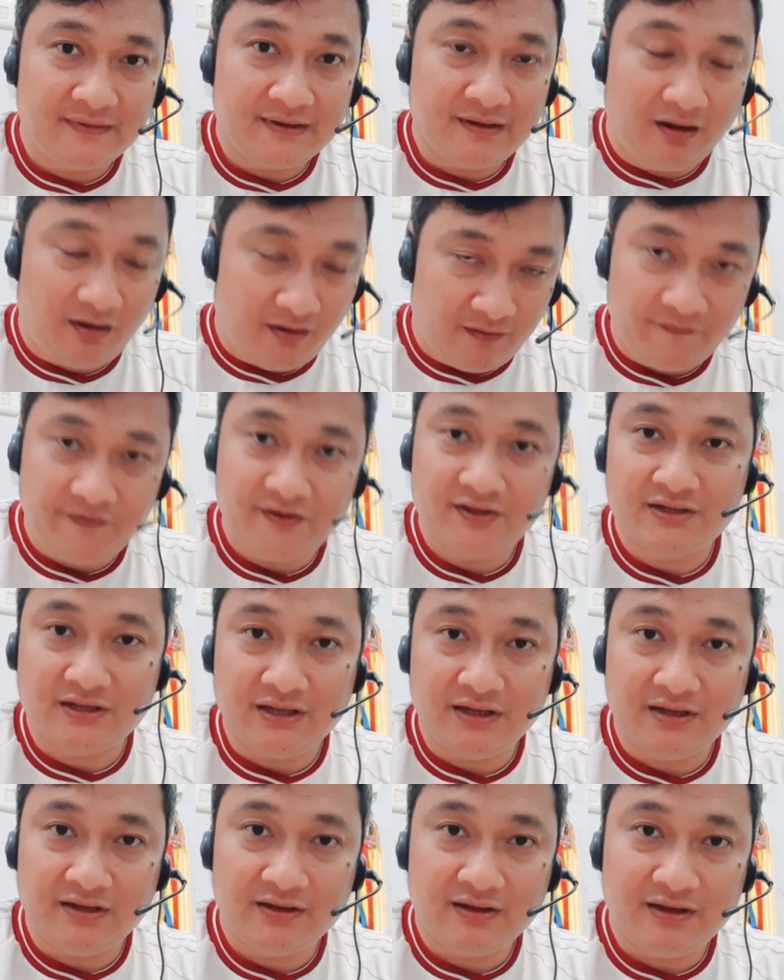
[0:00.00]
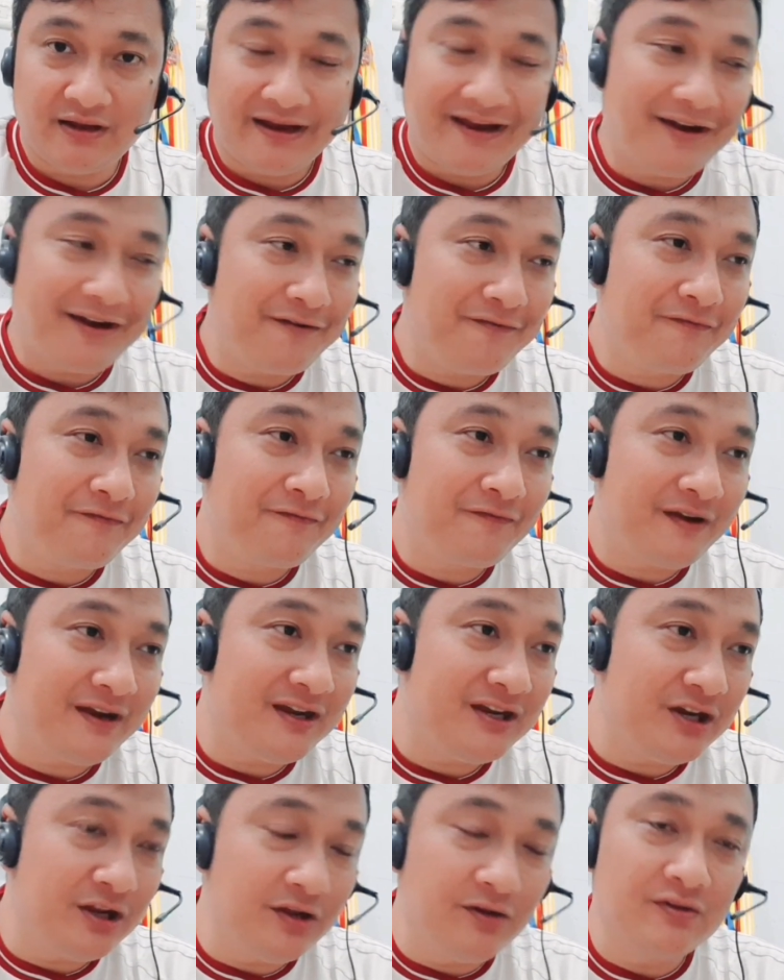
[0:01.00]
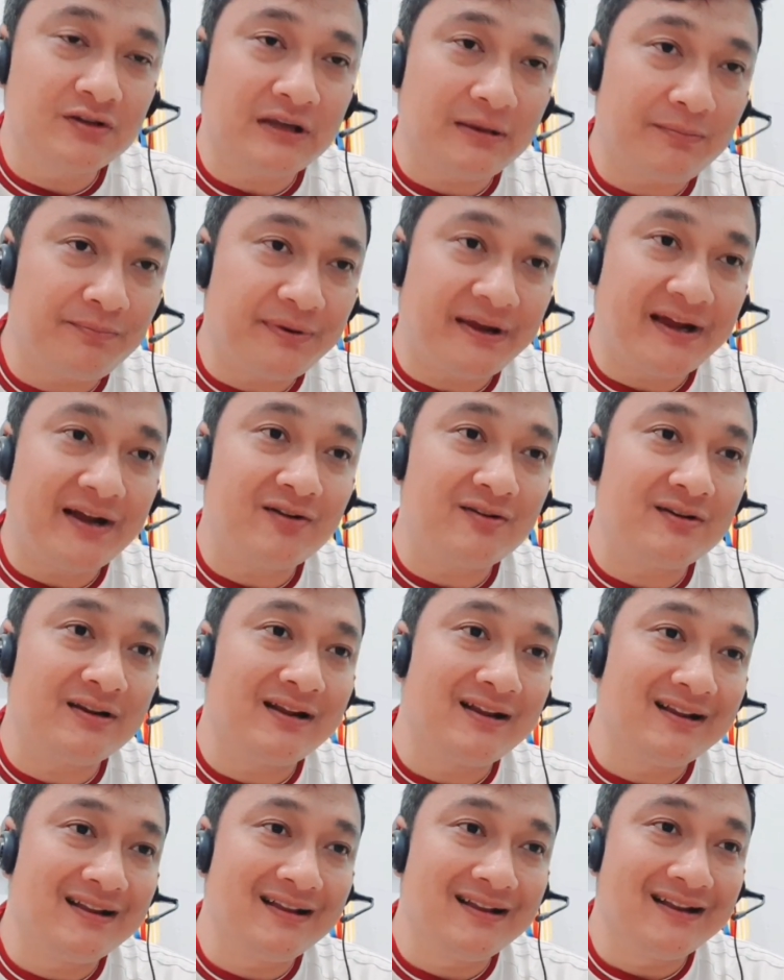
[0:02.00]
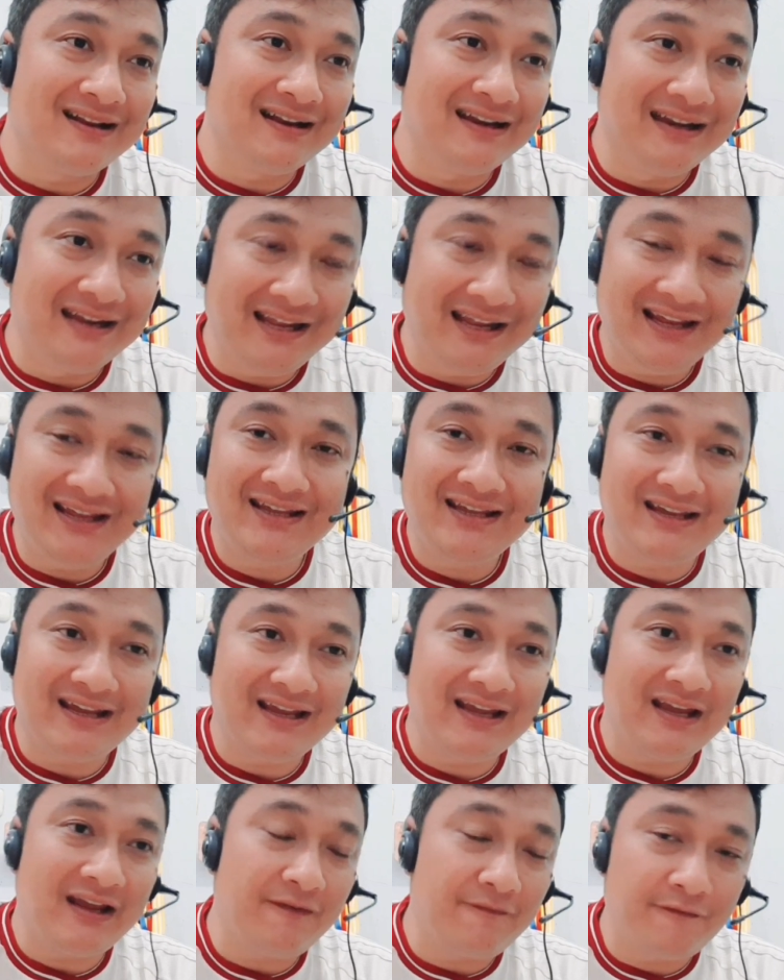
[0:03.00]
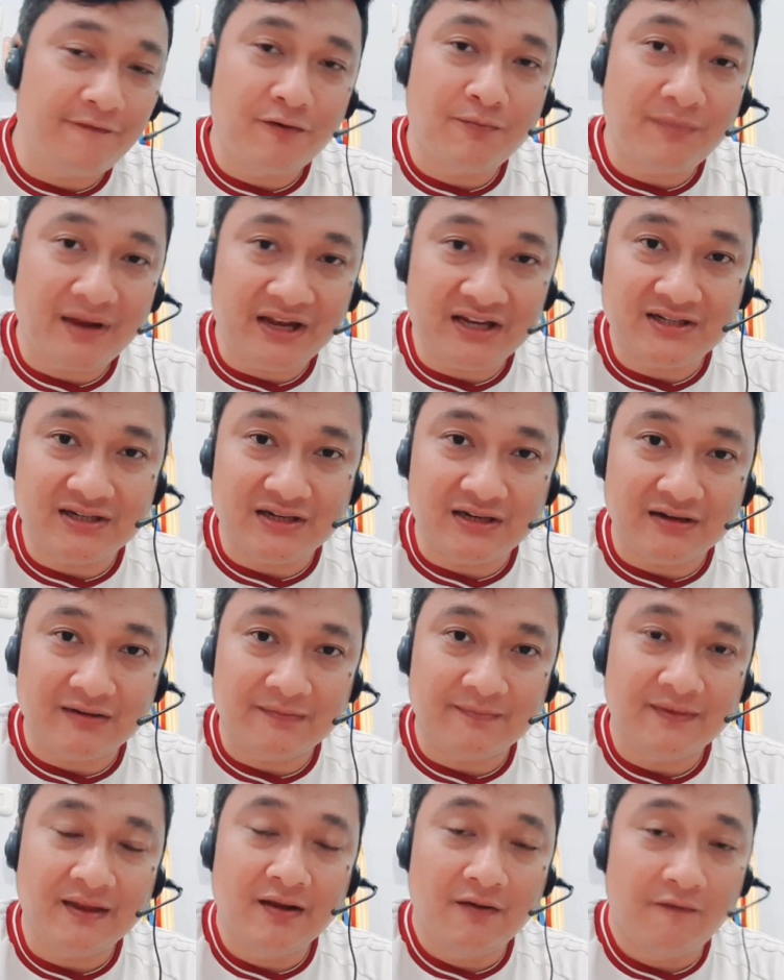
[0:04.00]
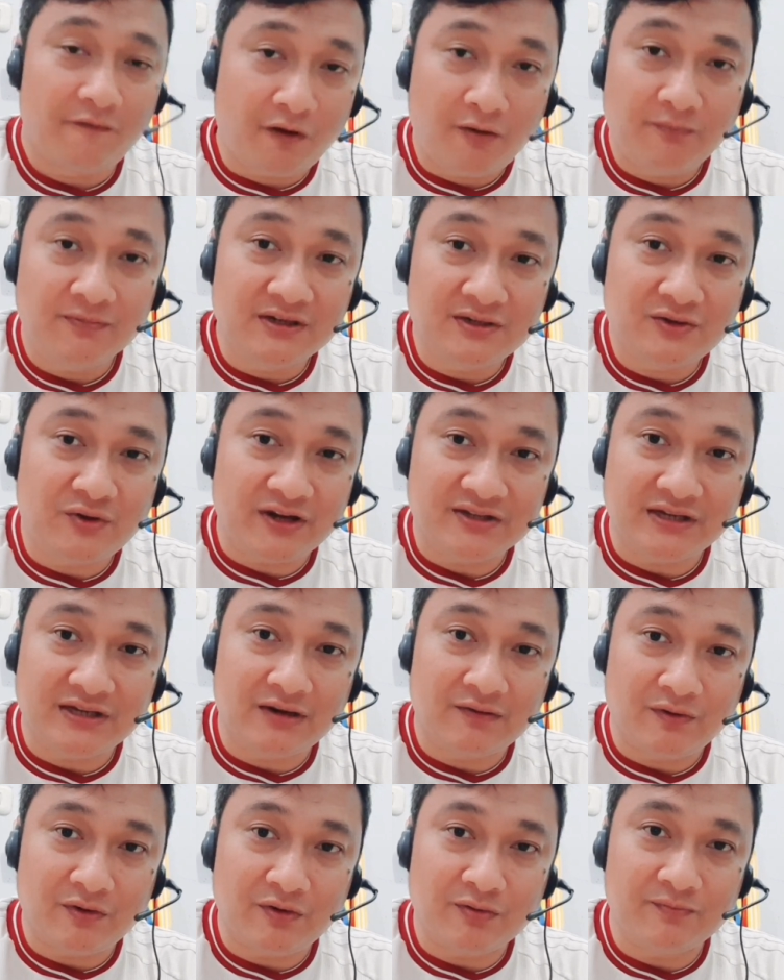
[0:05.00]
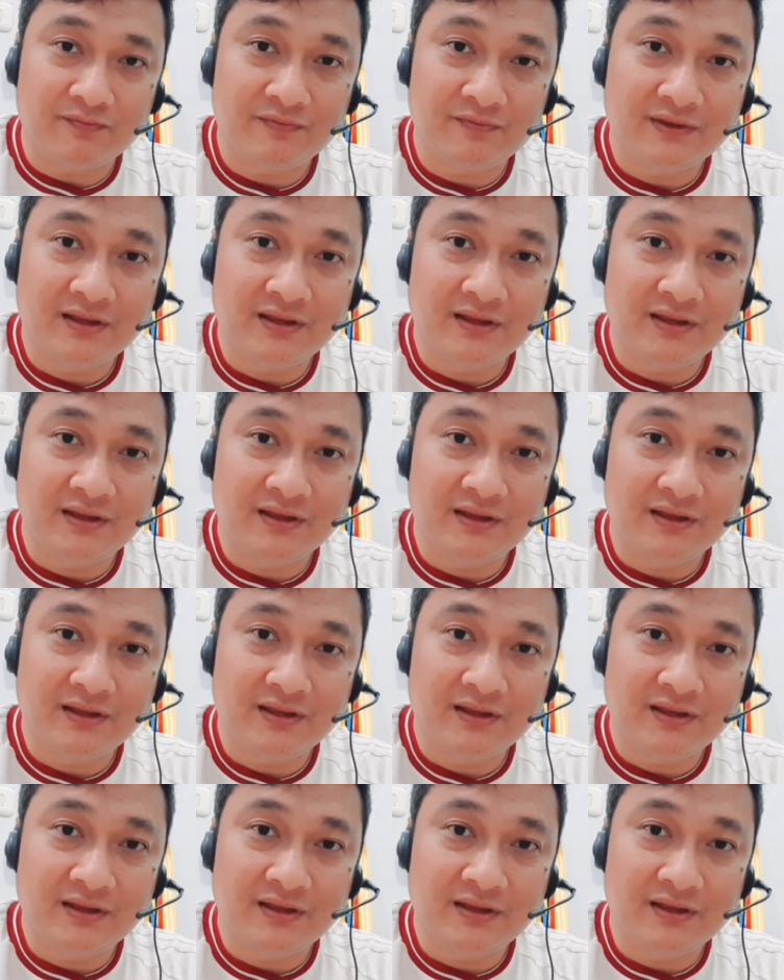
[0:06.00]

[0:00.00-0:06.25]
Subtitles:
Obviously, every news about leaking information from the dressing room